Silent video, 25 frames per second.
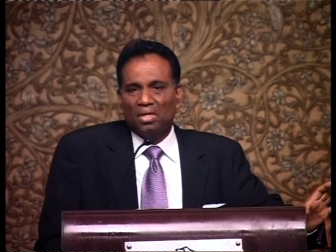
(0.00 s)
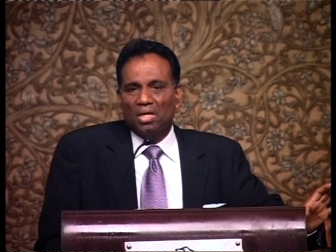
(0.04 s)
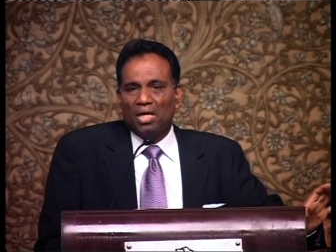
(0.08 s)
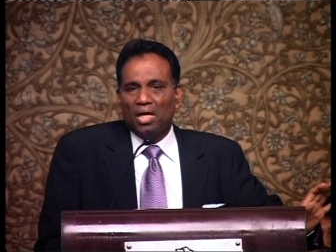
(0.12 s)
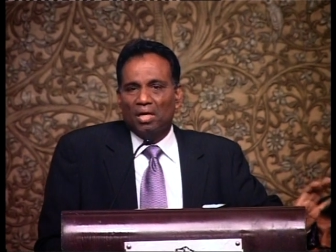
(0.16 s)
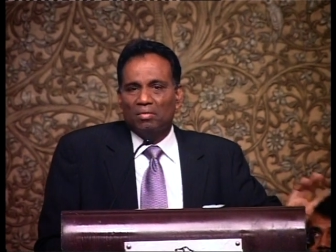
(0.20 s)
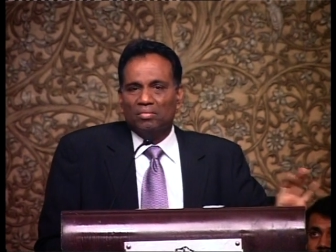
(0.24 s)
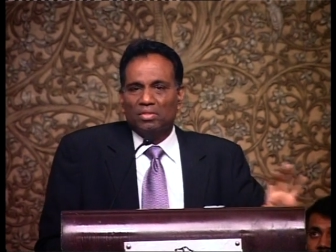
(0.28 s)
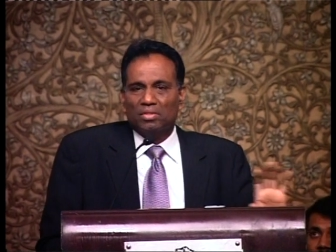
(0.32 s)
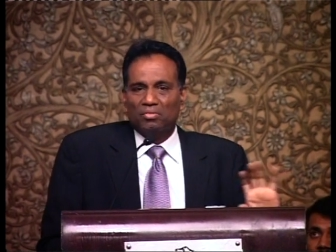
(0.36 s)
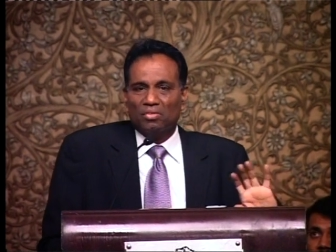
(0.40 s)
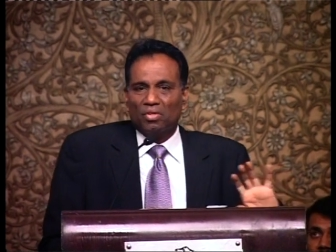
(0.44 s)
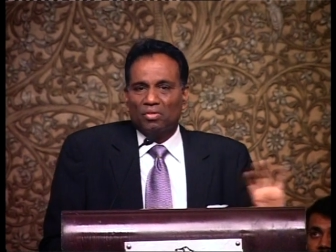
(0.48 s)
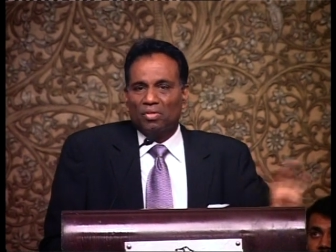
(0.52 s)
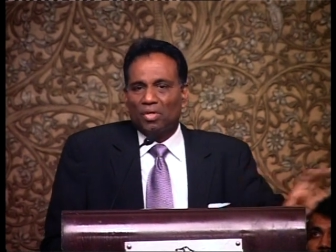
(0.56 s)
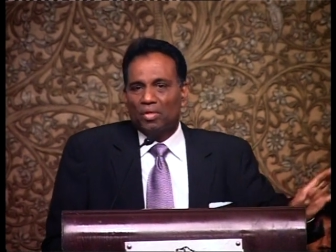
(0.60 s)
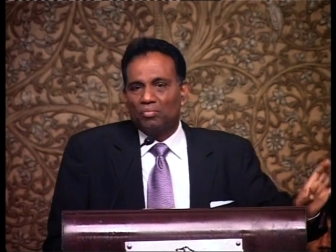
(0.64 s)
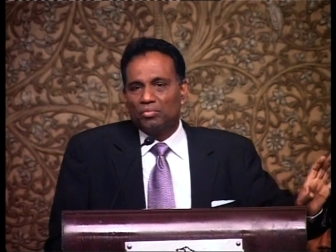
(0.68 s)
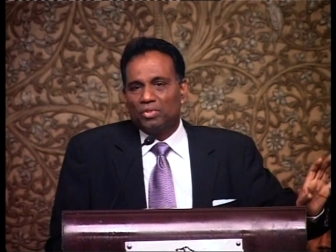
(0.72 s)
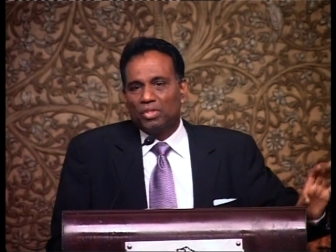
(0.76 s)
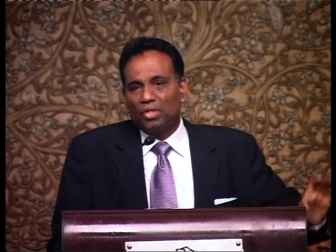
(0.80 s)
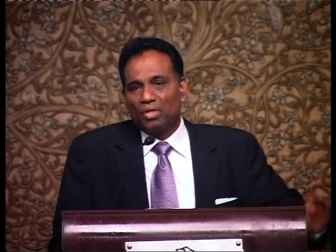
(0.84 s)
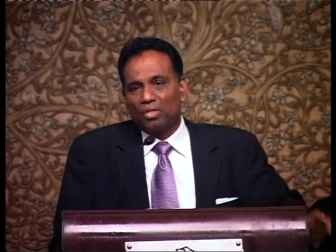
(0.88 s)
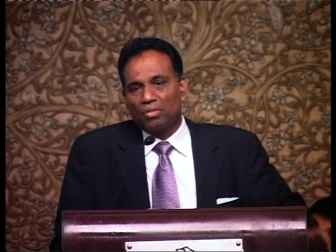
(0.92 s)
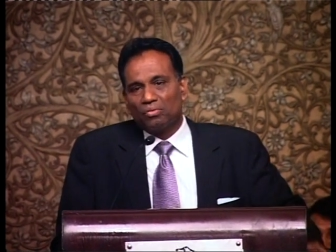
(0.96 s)
I mean we have
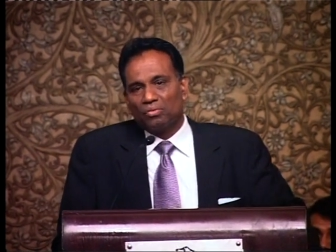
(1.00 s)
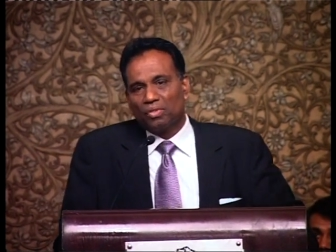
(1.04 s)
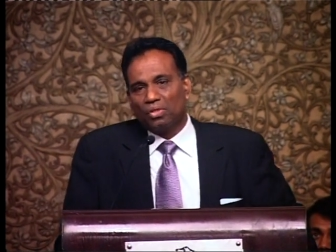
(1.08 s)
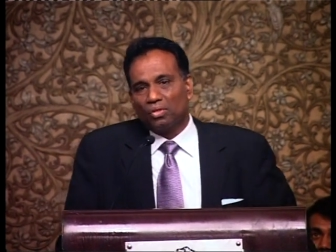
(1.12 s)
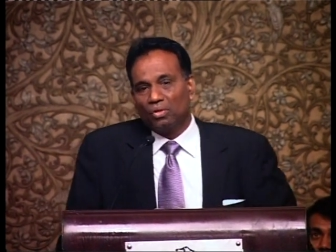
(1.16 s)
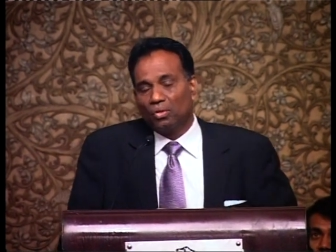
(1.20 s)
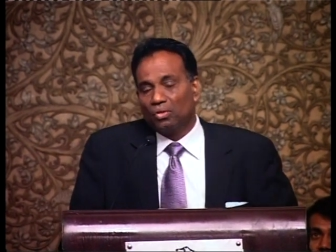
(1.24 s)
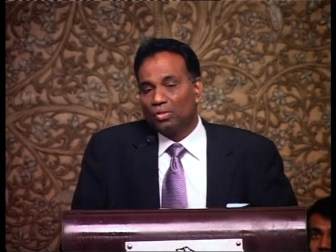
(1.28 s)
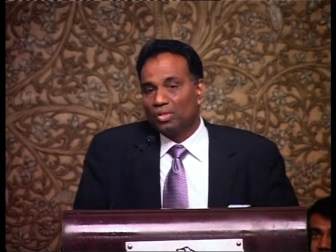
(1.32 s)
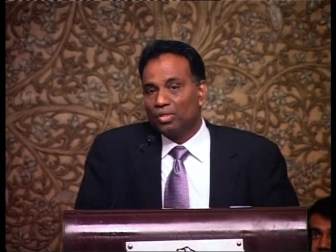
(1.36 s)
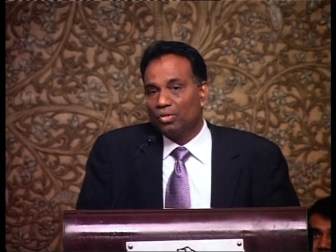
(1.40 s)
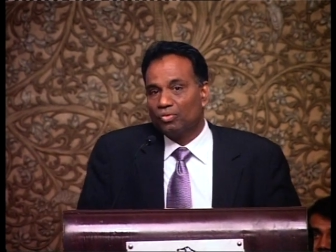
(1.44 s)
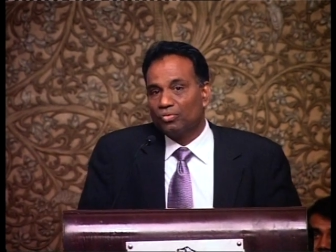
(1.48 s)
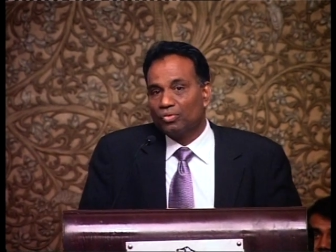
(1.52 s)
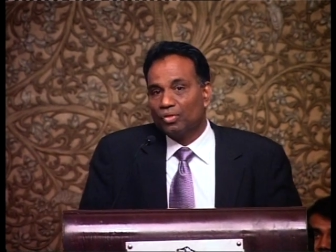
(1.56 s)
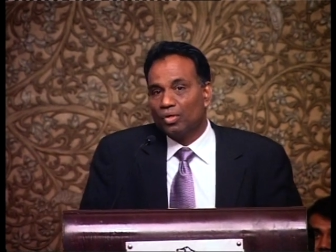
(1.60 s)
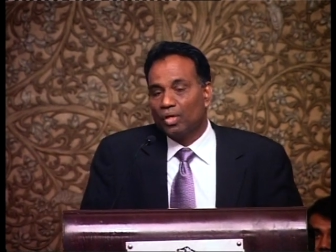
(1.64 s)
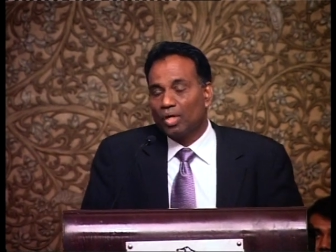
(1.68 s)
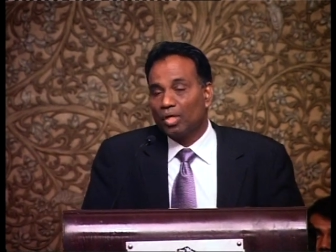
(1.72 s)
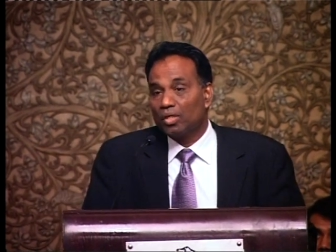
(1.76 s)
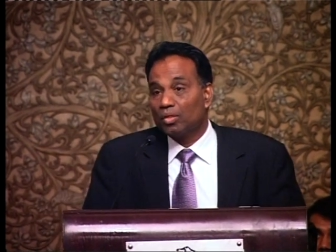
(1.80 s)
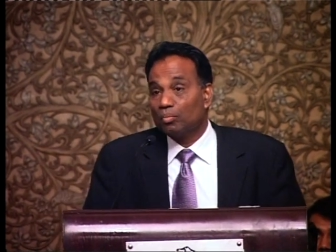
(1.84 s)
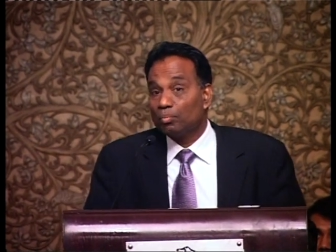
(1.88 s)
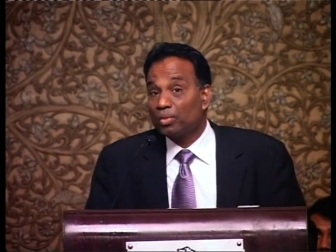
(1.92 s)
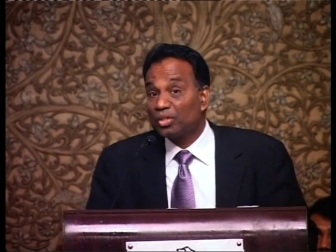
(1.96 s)
come short of the glory of
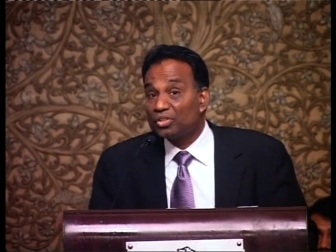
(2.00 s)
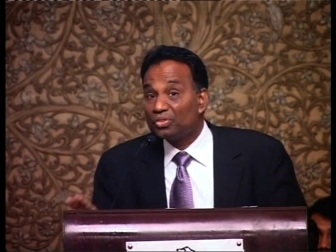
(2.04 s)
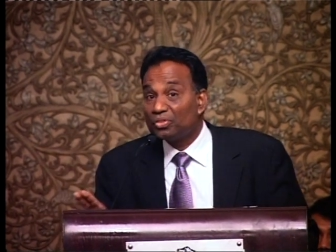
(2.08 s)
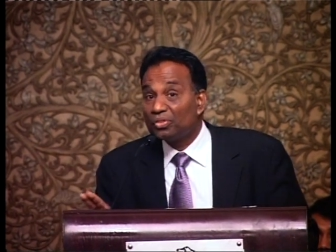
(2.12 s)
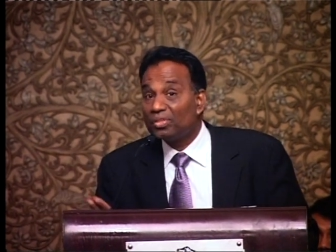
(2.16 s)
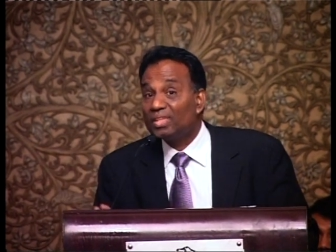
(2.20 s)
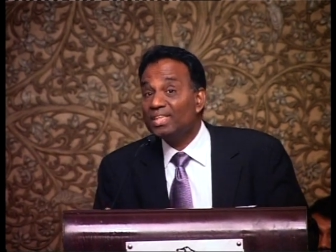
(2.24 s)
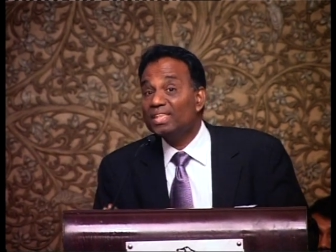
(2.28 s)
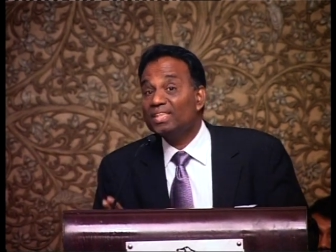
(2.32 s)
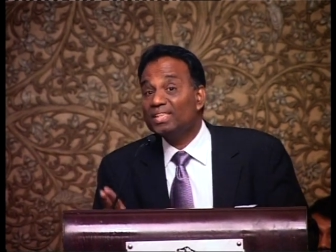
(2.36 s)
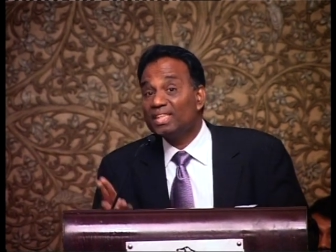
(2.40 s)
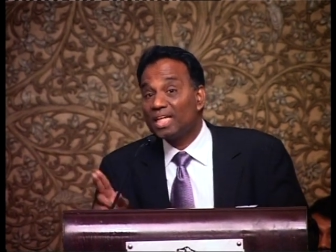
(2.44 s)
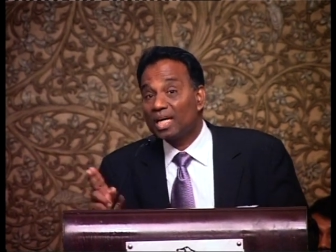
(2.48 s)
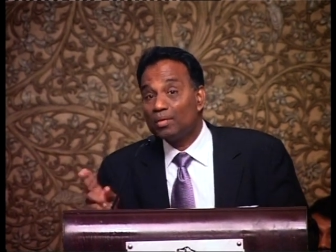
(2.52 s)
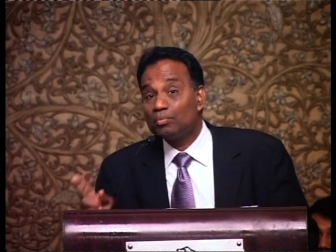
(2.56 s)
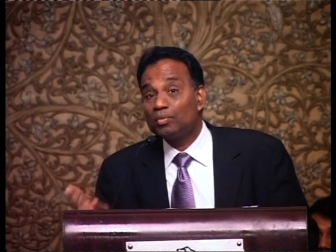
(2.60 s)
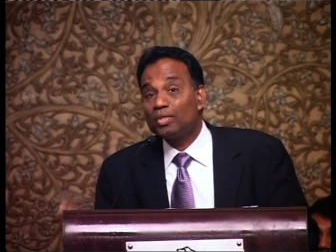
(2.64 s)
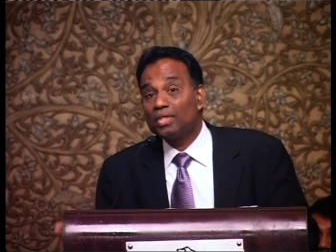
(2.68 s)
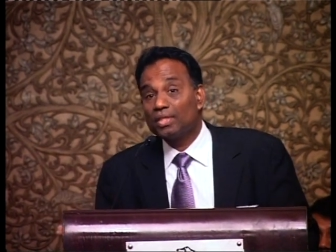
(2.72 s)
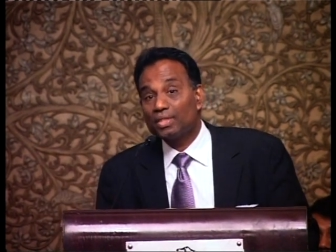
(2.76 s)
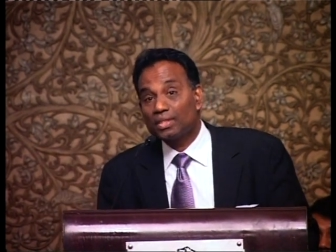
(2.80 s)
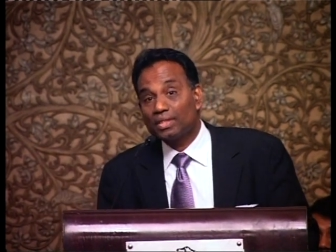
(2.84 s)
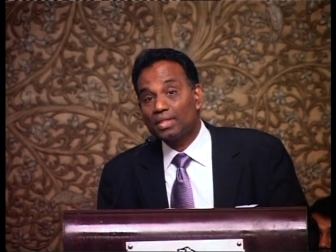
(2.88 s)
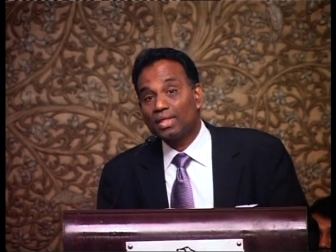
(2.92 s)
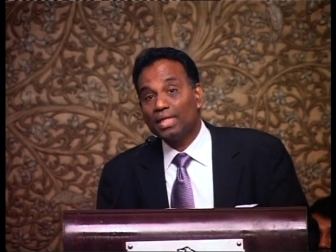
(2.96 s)
God but 3
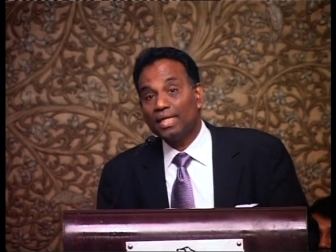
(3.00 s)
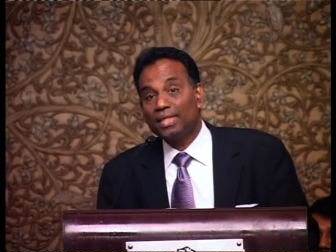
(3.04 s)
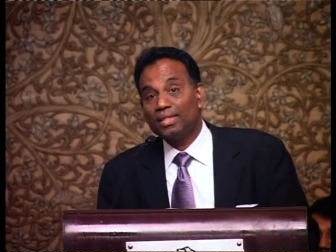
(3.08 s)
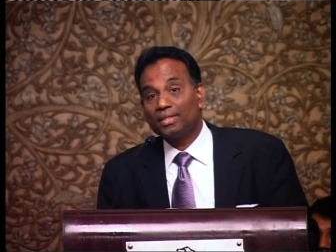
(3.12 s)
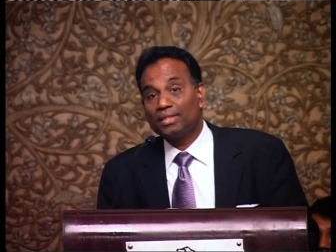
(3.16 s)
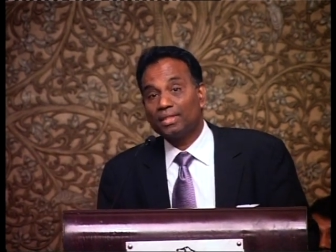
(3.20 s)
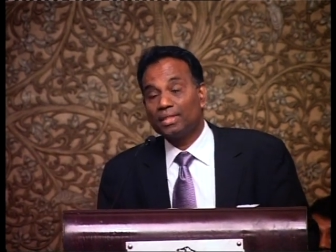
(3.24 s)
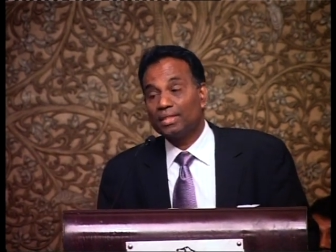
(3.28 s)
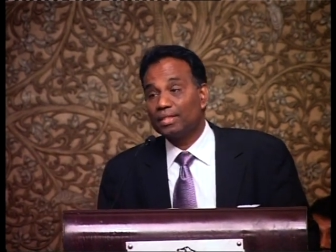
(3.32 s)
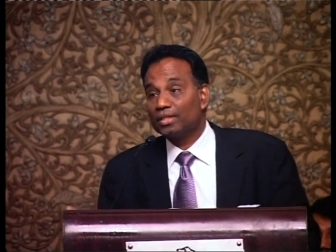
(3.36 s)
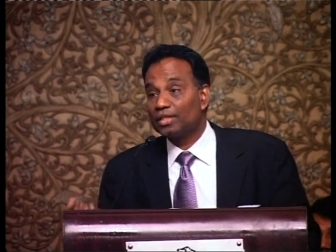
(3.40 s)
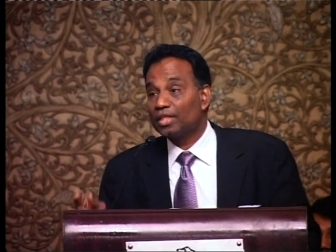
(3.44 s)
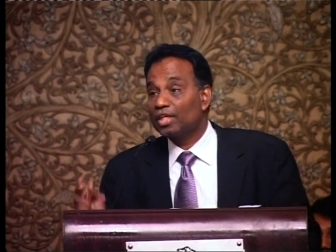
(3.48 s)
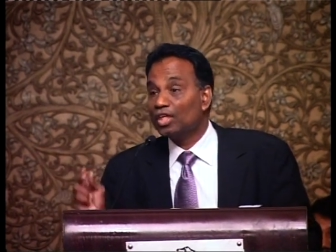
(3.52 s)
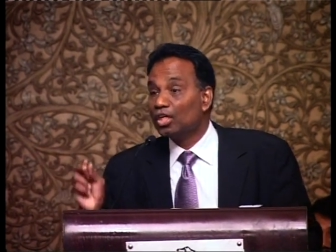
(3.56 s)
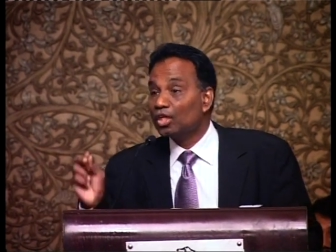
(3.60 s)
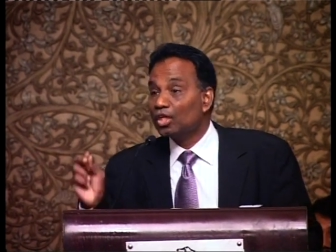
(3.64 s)
chapters later